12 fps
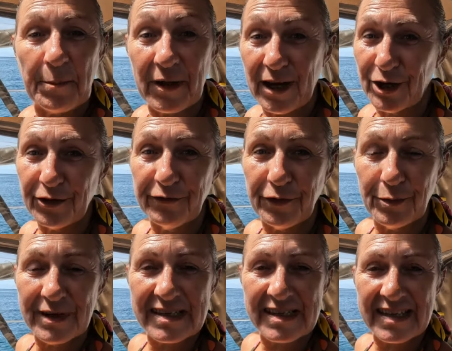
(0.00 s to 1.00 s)
But looking
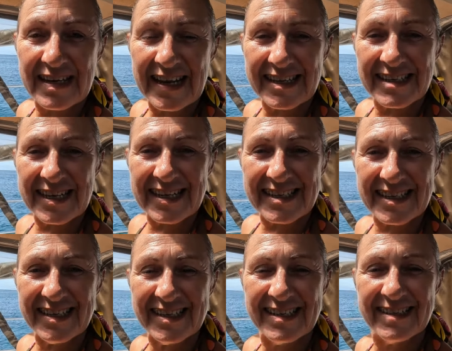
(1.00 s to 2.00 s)
forward to the next
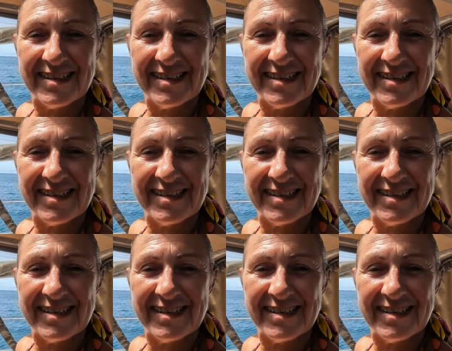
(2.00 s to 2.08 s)
season.